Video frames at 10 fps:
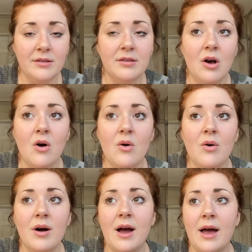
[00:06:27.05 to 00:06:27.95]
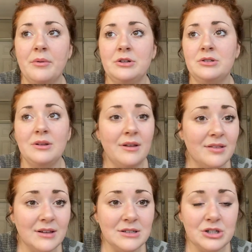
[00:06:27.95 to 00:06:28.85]
So I would
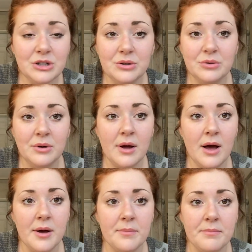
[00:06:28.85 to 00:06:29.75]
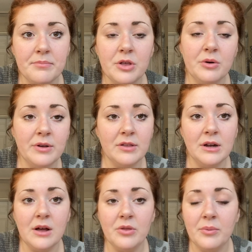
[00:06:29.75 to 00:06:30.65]
listen to um, the
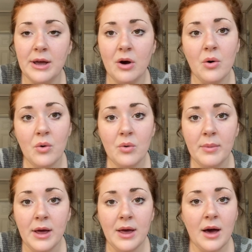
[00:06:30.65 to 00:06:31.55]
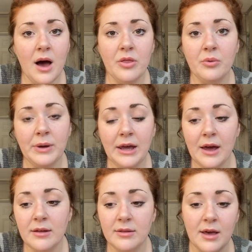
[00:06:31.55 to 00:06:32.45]
Quizlet on the way home. On the
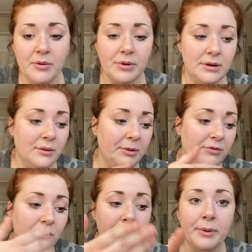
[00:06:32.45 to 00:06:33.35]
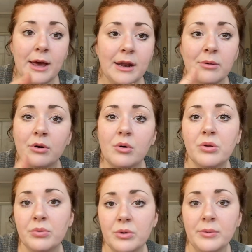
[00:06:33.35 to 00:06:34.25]
weekends, I would, before bed, I would go
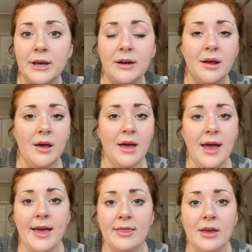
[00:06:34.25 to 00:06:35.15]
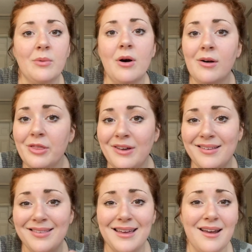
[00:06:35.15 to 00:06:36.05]
through it. And they were all
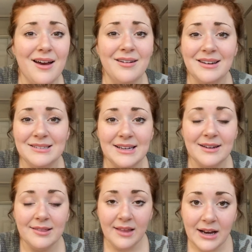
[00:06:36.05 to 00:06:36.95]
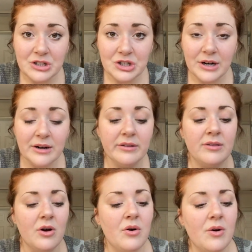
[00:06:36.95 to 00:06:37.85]
things that I already did in lecture.
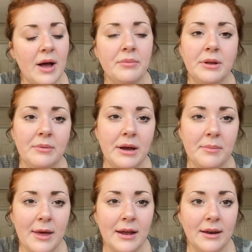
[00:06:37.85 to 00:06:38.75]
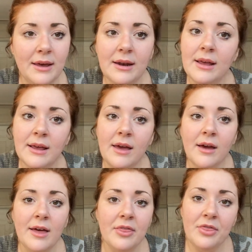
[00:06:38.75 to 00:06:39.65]
So I really recommend getting
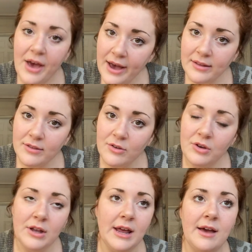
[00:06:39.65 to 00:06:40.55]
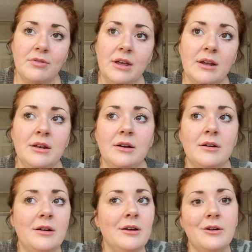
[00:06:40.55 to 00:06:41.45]
that so you can have that on
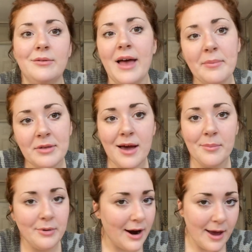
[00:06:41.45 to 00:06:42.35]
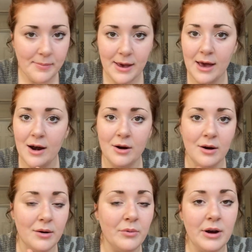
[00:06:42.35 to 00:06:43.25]
your, you know, laptop or iPad
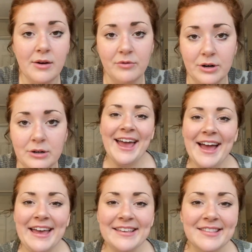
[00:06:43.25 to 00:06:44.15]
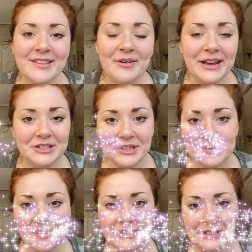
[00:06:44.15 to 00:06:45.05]
or whatever. Hey guys, so I just
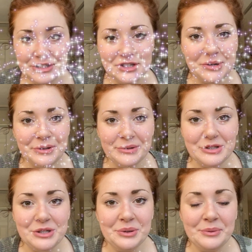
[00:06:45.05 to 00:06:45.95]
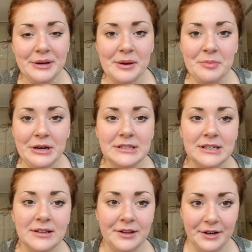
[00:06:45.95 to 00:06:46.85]
wanted to show you too what I bring
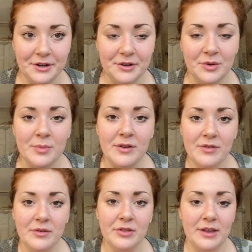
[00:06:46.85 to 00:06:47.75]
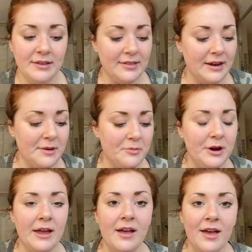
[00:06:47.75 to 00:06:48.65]
to clinical, my favorite things that I
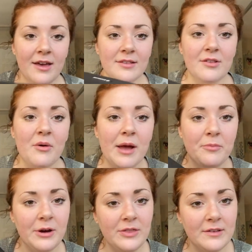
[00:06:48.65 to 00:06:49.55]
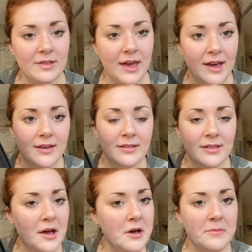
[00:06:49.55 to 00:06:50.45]
bring. So I bring this case.
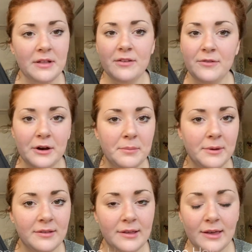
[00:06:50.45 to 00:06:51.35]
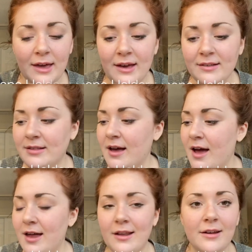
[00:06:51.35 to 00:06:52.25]
Um, it's a very basic case. I
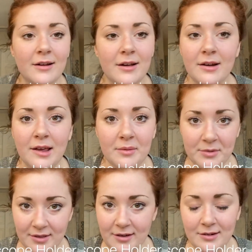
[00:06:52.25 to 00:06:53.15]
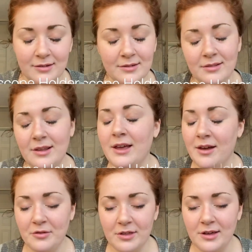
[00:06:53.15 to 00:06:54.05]
got it on Amazon, like
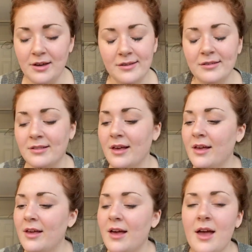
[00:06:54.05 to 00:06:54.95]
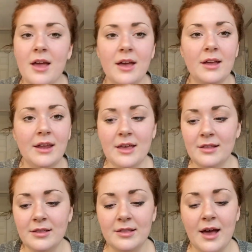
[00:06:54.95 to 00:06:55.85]
everything else. And
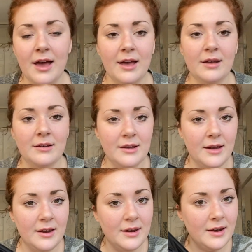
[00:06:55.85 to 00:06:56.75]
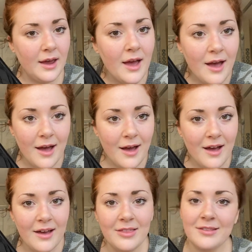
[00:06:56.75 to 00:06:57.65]
inside,
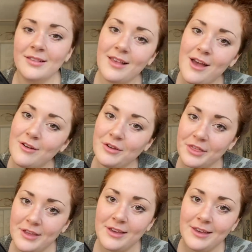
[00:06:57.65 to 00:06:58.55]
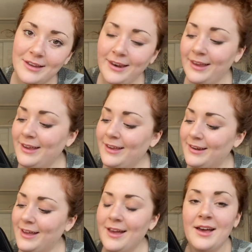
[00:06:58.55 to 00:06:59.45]
da-da-da-da, this is everything you
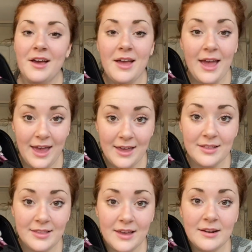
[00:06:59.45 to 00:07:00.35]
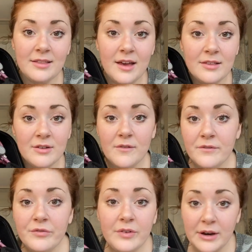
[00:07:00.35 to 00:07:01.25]
need. Hand sanitizer,
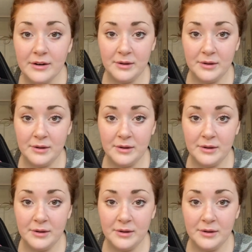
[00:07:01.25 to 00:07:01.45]
very